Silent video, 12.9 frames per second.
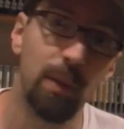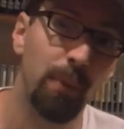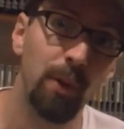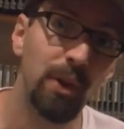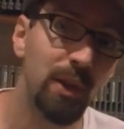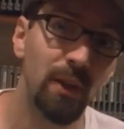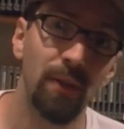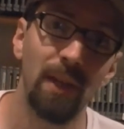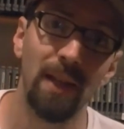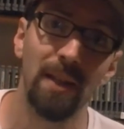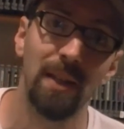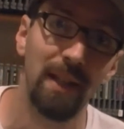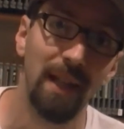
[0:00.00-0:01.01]
appreciative that
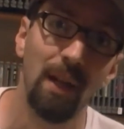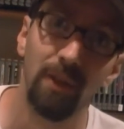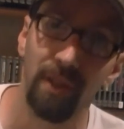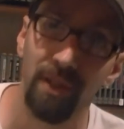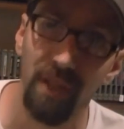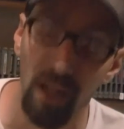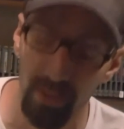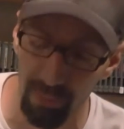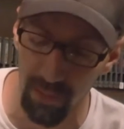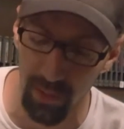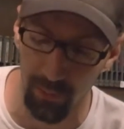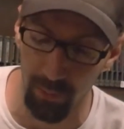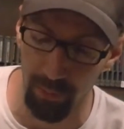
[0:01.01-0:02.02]
he, that he held it aside you know, for